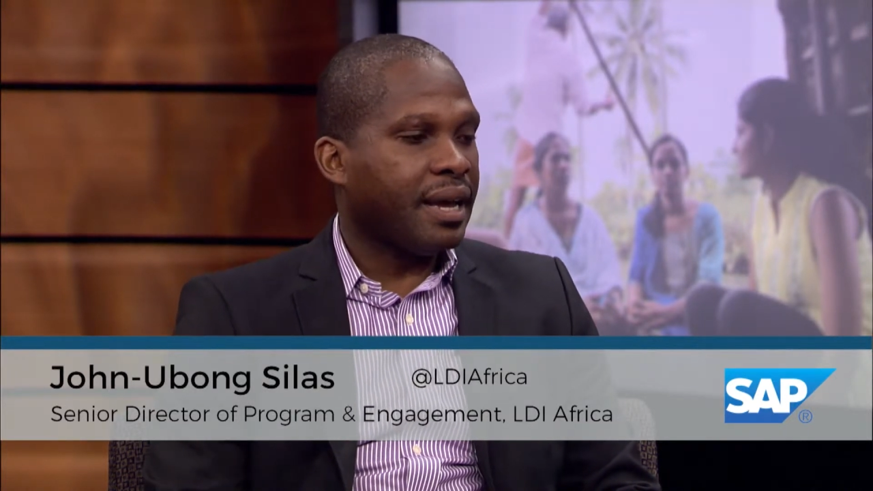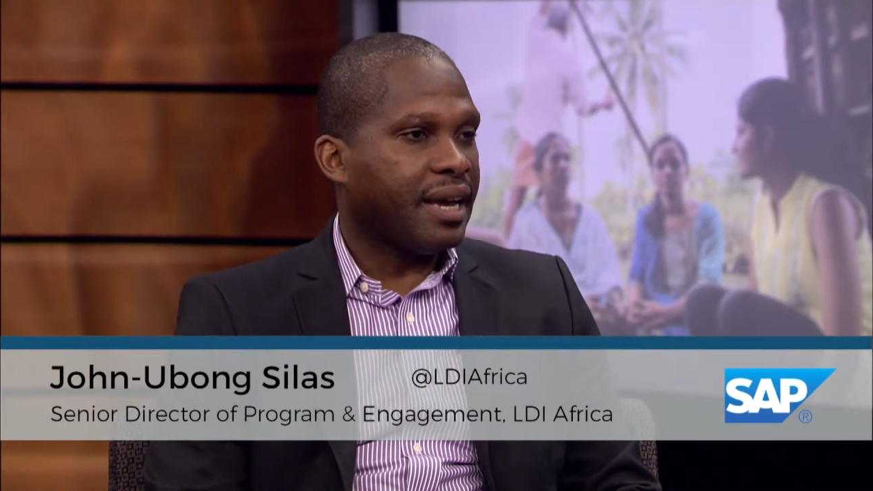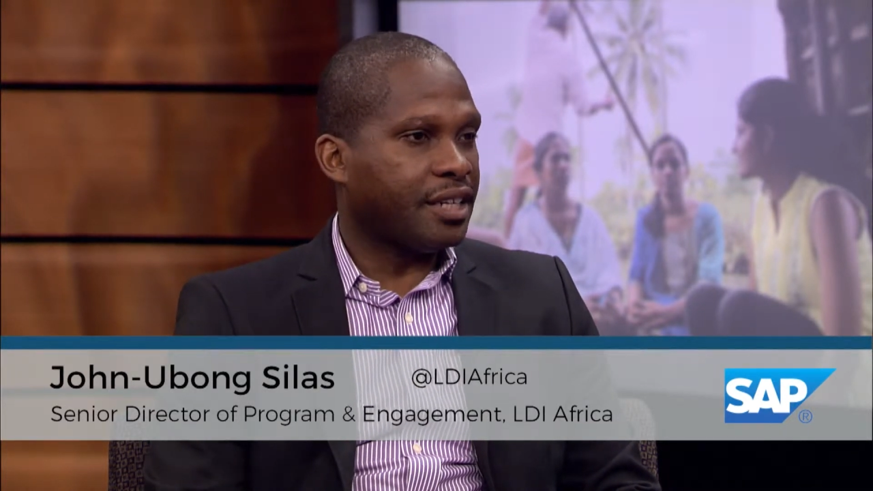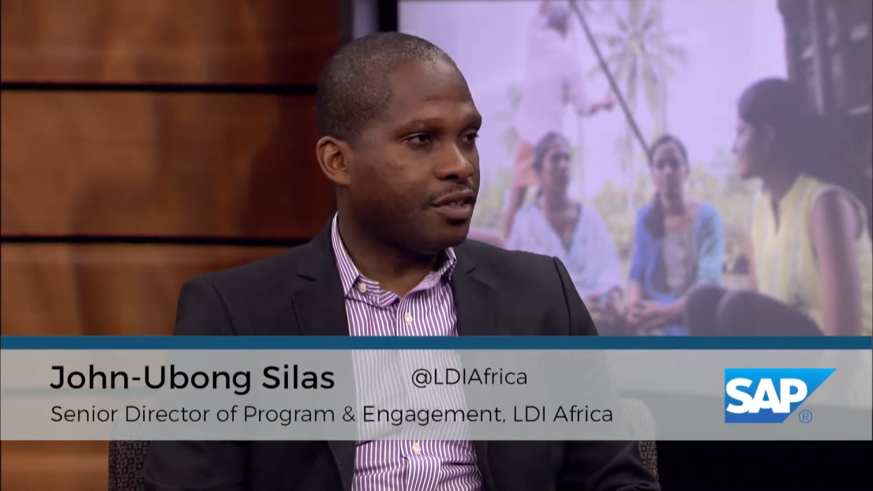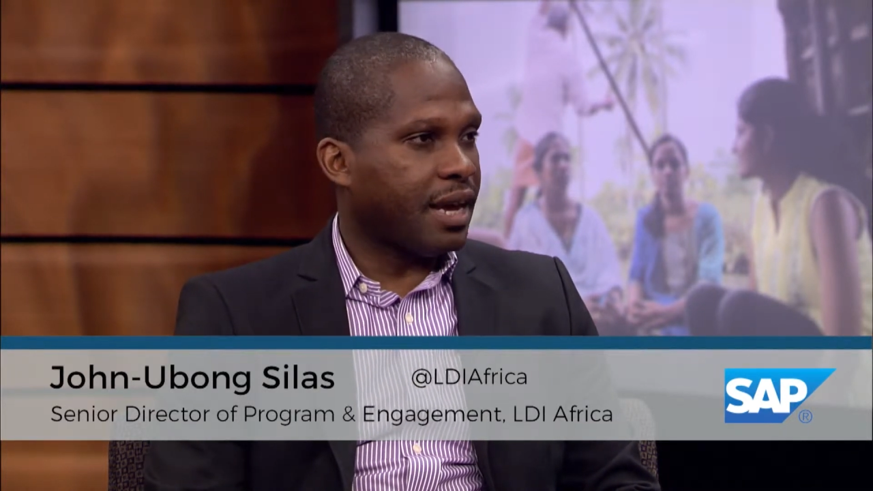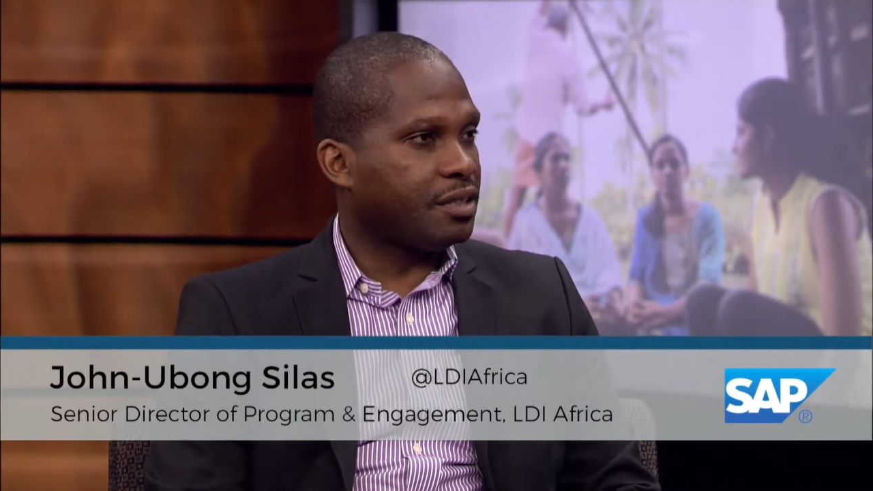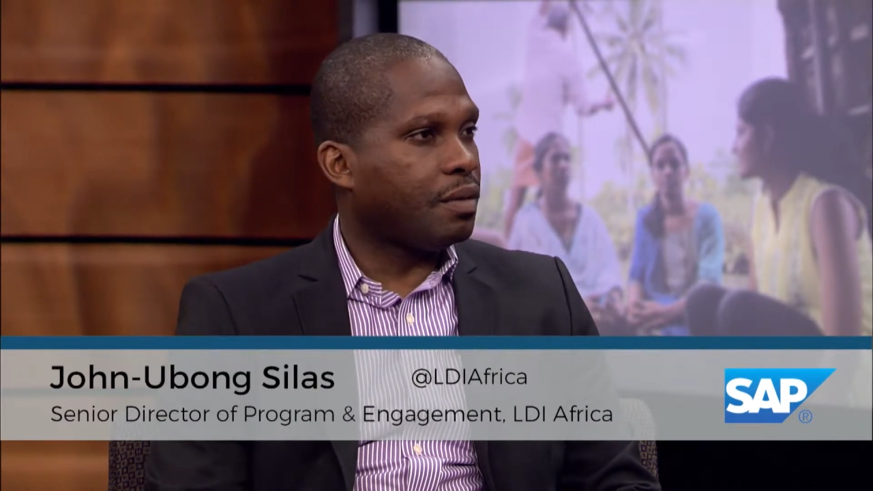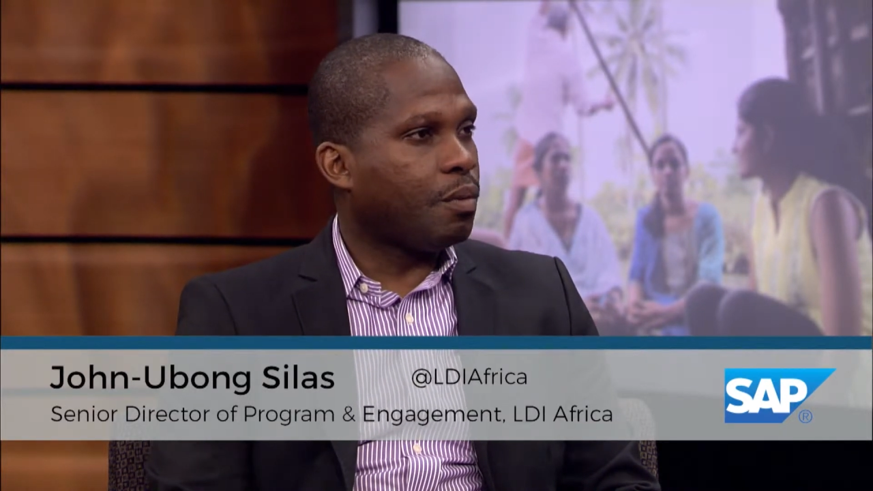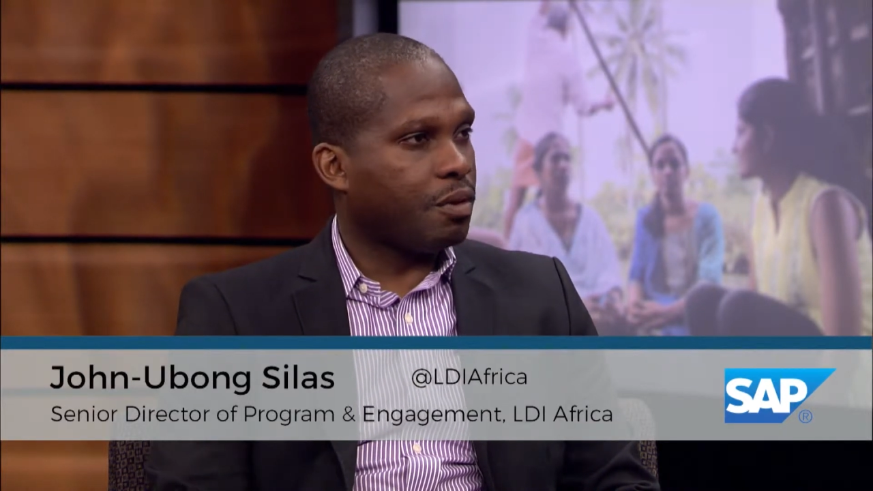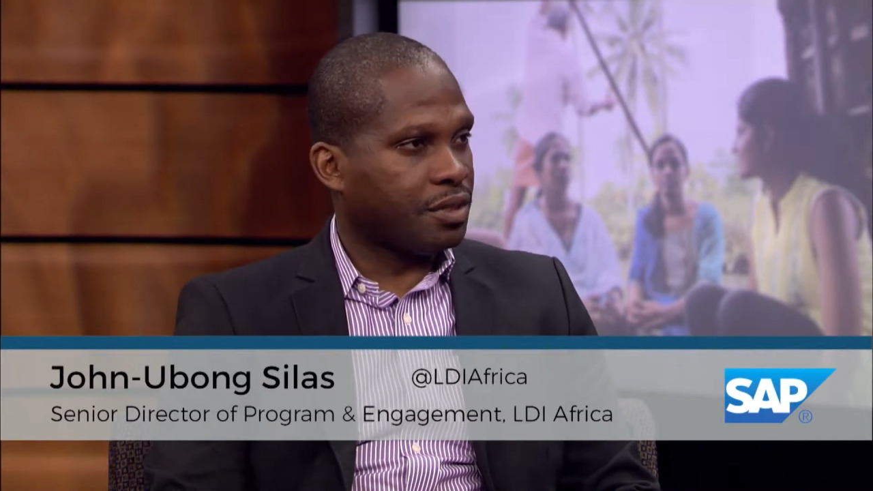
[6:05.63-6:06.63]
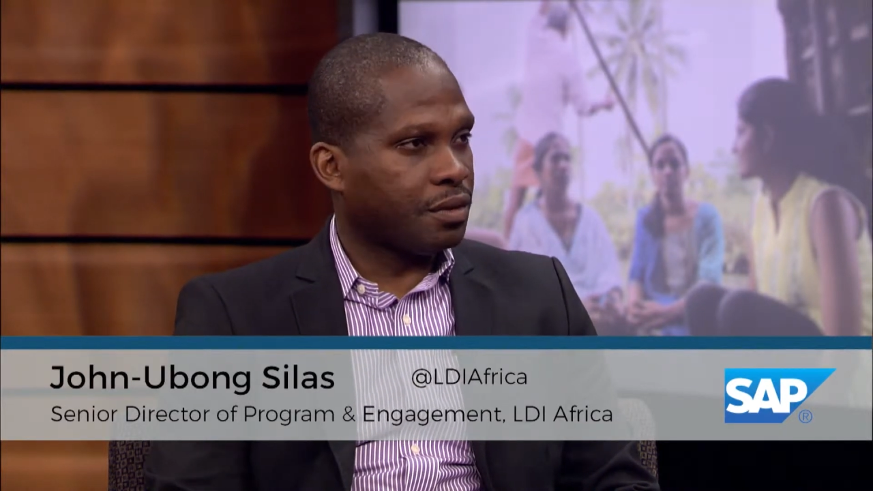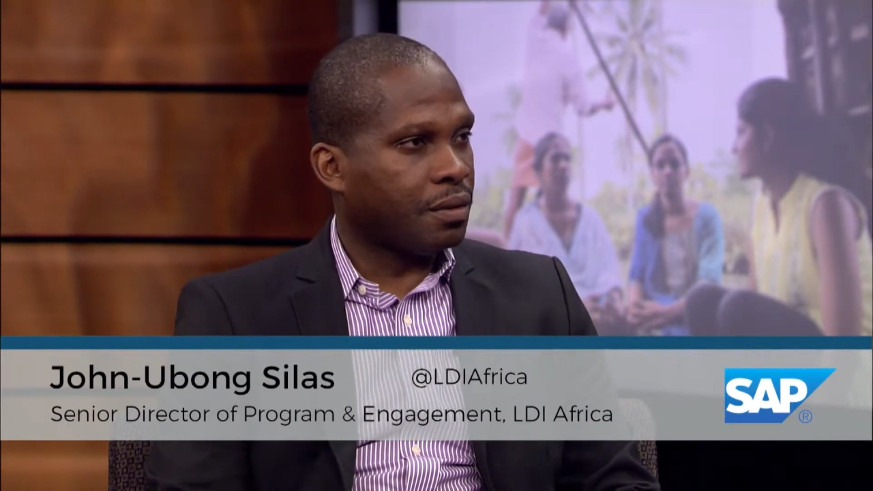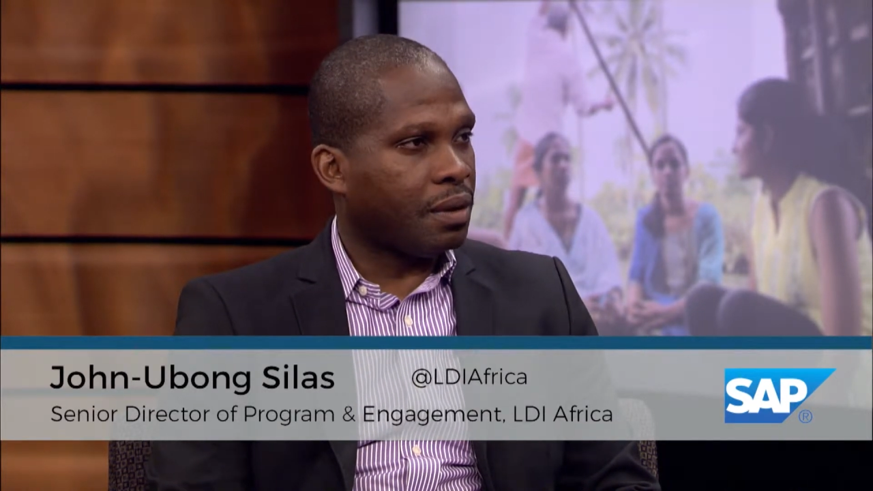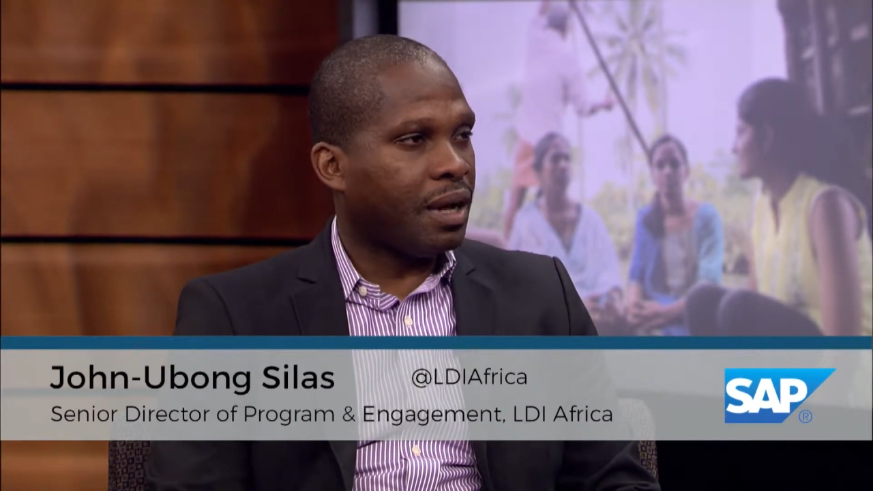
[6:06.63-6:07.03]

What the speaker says: international boarding school,